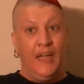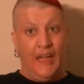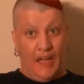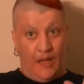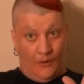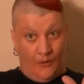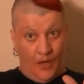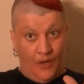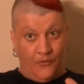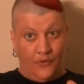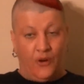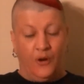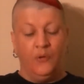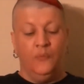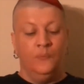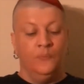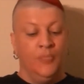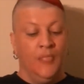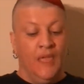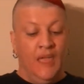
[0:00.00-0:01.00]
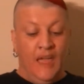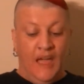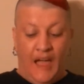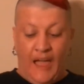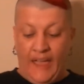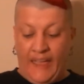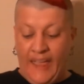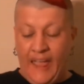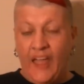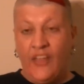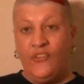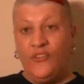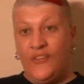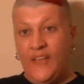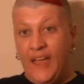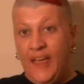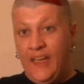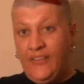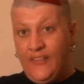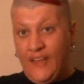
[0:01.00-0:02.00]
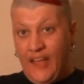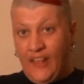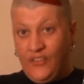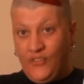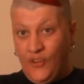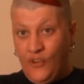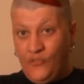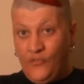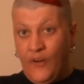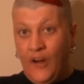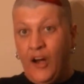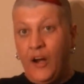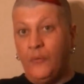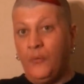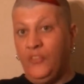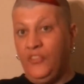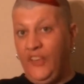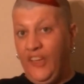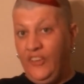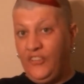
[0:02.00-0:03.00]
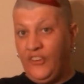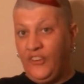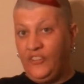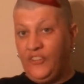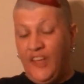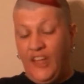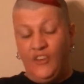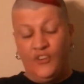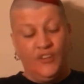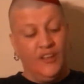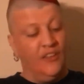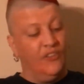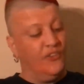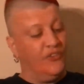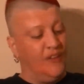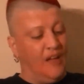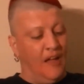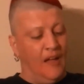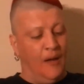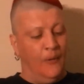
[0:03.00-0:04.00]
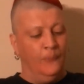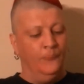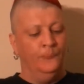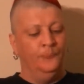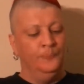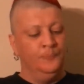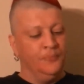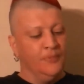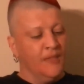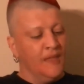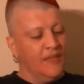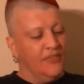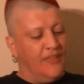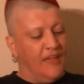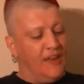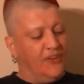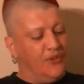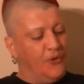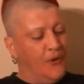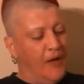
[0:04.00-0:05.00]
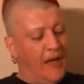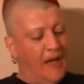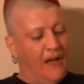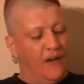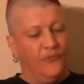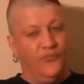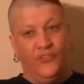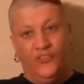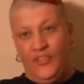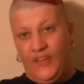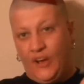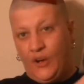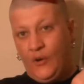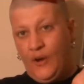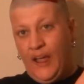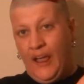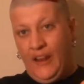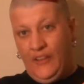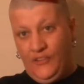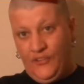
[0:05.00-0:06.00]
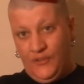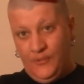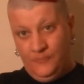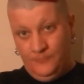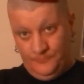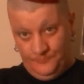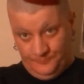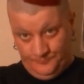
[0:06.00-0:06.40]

However, I can say that so far with these extensions, they do have thicker ends,